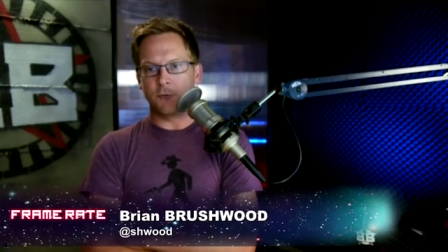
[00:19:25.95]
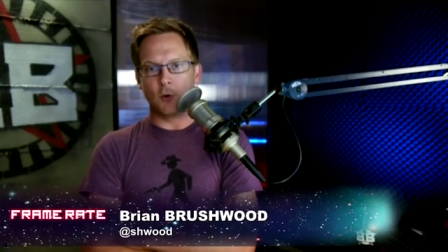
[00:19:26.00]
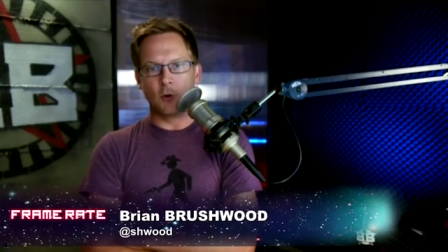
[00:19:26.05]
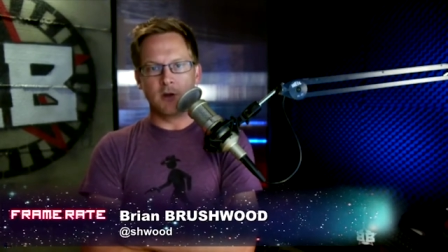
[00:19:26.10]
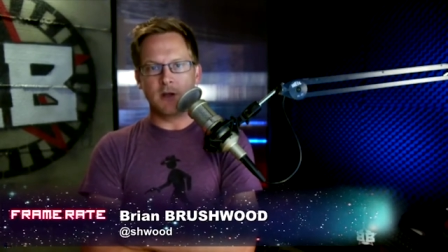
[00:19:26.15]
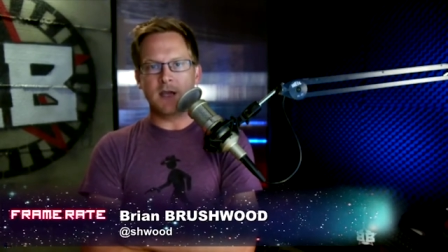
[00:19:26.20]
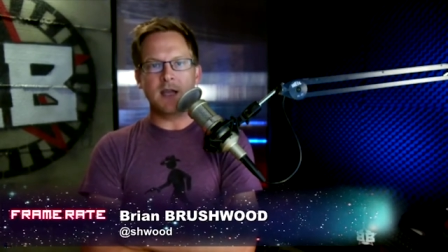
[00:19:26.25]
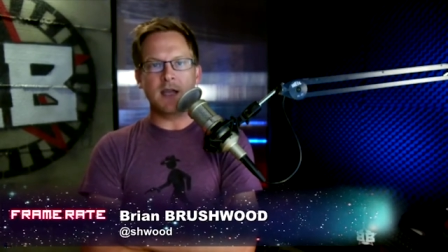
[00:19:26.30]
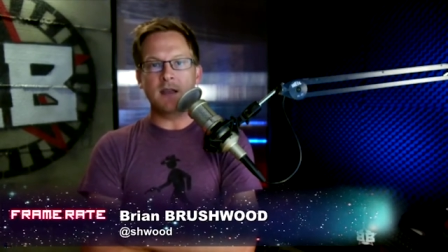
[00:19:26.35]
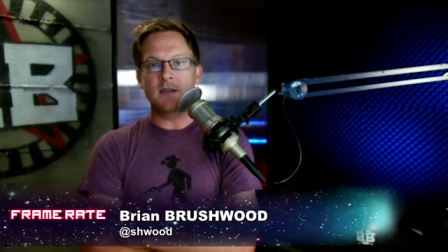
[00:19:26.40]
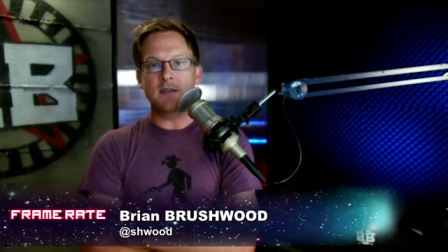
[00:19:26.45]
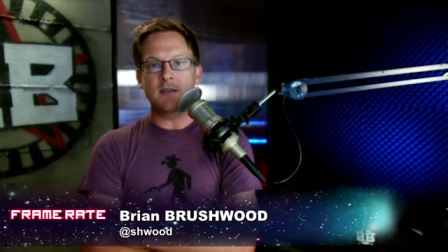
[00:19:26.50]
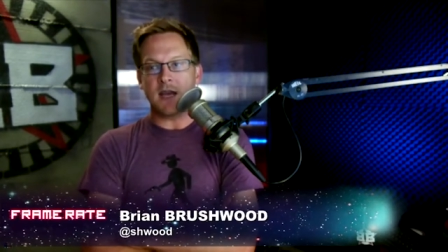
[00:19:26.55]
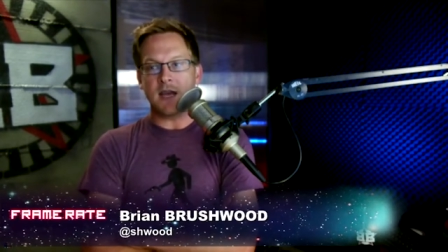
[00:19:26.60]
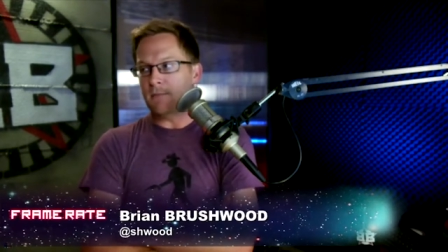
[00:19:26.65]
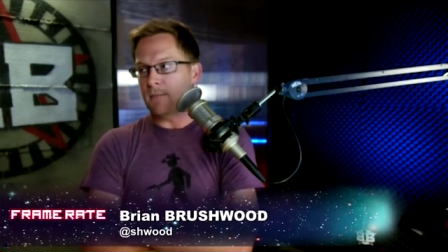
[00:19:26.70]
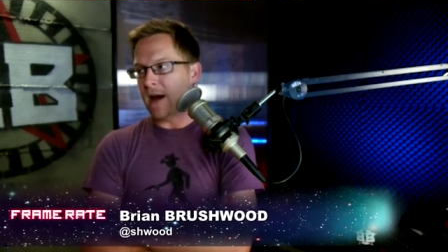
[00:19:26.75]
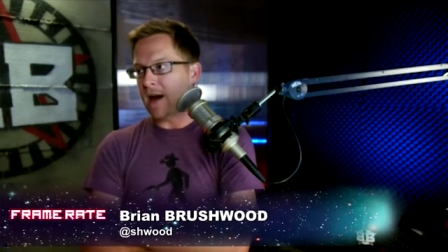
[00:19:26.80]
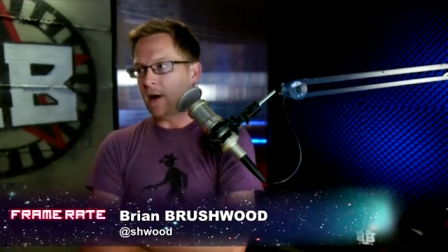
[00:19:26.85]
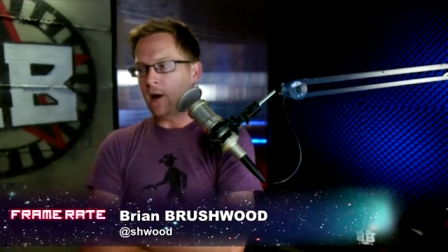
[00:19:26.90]
for in
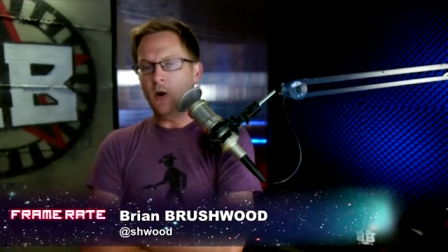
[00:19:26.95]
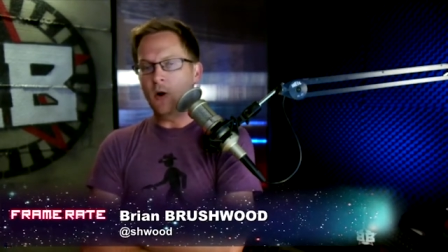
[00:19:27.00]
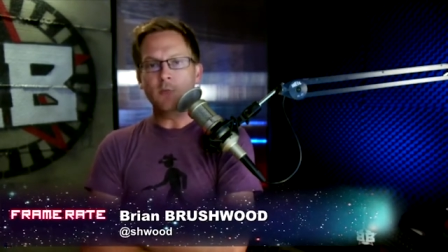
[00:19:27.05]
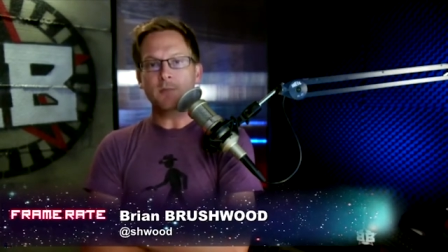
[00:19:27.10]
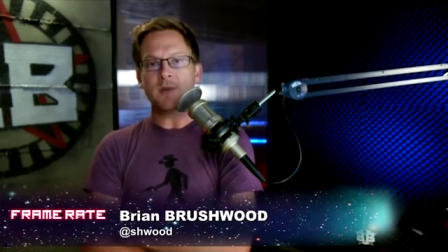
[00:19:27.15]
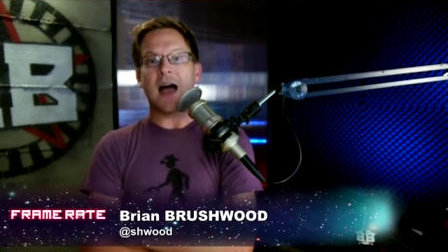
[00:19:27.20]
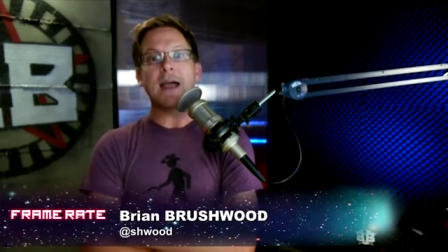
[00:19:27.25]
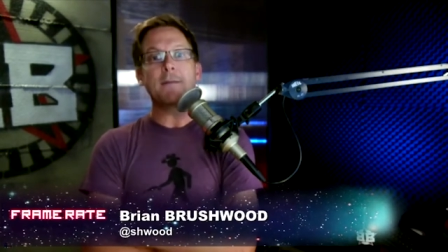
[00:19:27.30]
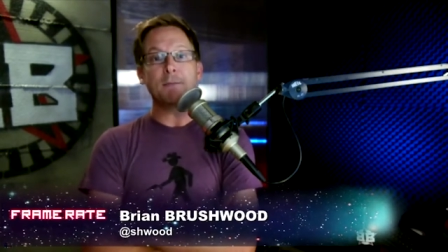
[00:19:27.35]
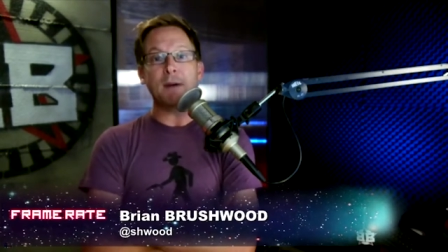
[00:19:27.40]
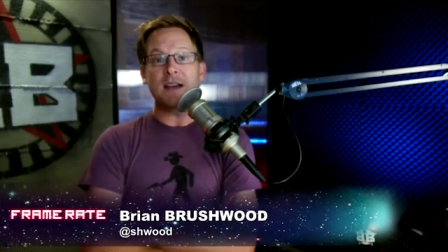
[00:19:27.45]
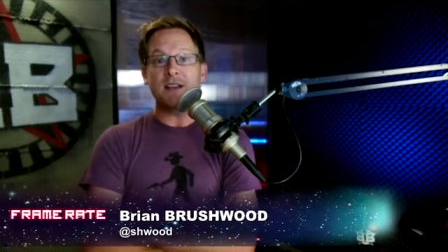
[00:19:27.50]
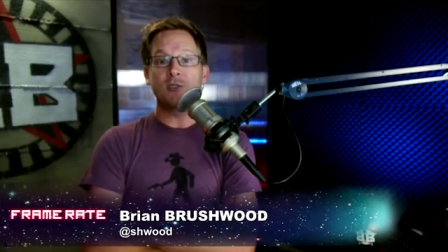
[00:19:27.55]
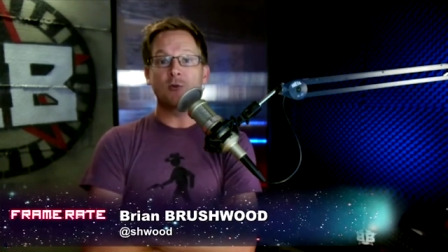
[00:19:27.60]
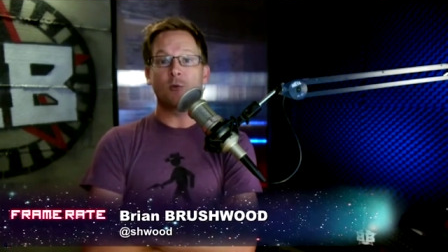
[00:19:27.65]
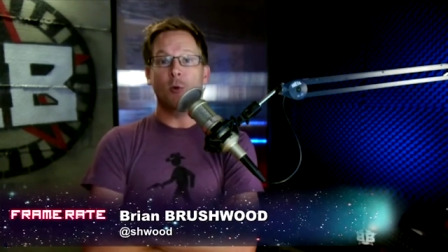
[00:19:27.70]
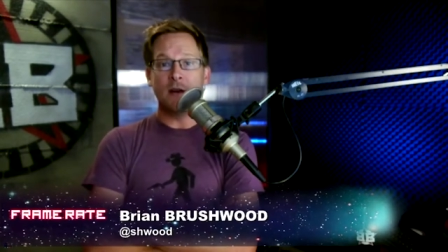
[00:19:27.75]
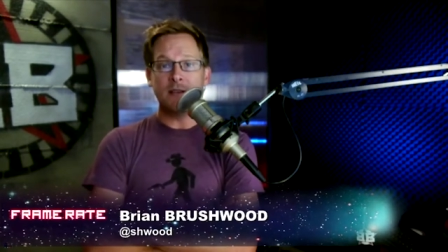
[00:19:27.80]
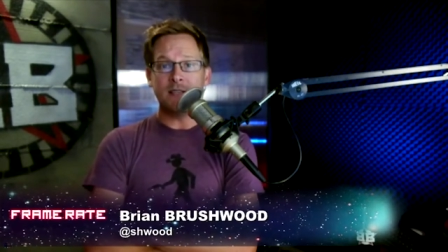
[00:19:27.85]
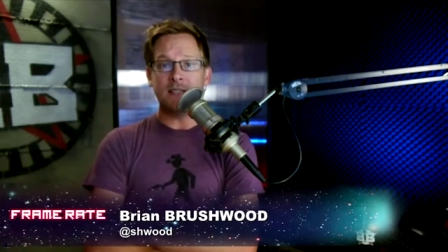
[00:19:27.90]
in my home. I
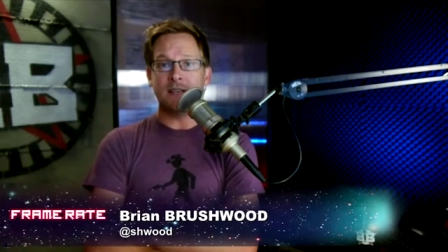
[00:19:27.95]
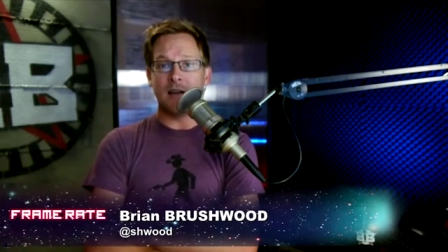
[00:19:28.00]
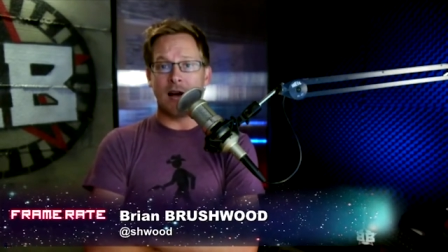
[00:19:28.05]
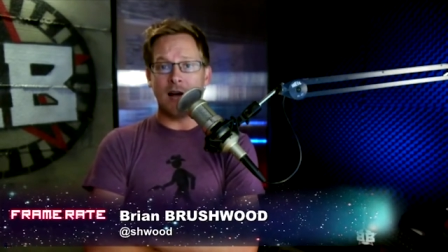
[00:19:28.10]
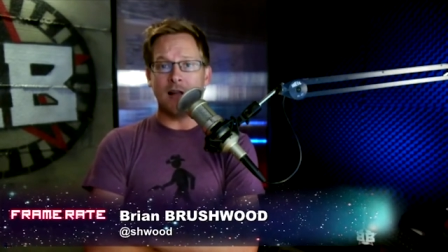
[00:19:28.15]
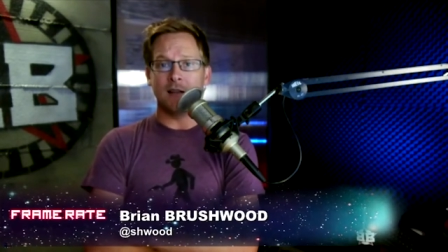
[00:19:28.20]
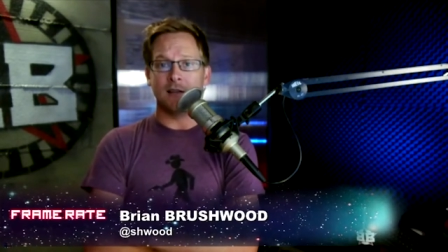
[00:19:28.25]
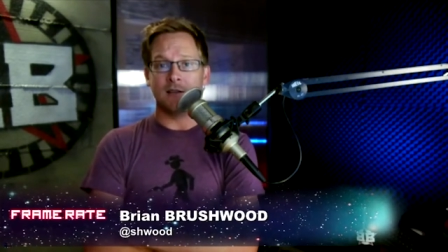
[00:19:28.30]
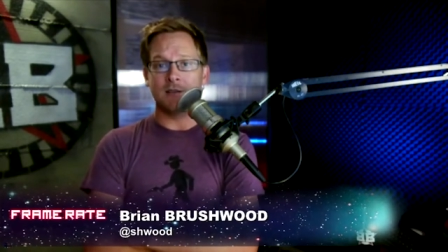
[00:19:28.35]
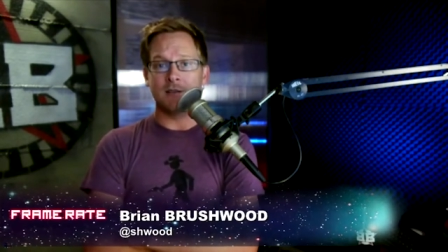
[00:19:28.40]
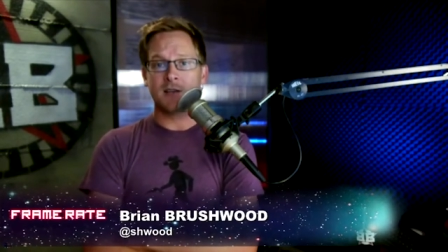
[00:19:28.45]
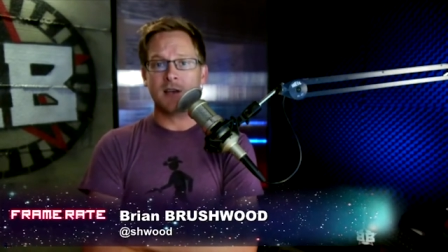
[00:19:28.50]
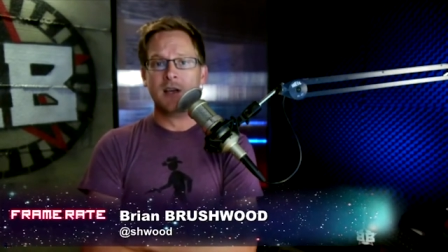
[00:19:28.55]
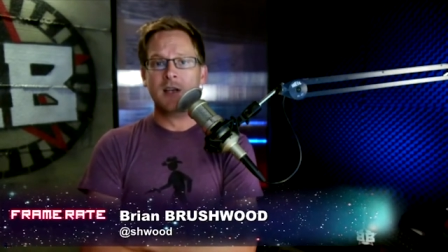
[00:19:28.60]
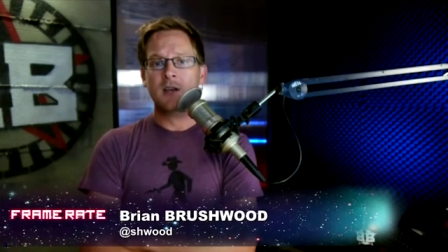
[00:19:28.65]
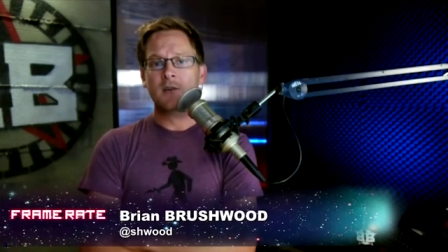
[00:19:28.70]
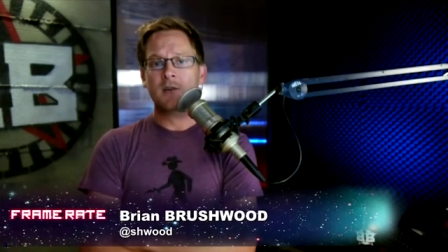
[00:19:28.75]
paid twenty dollars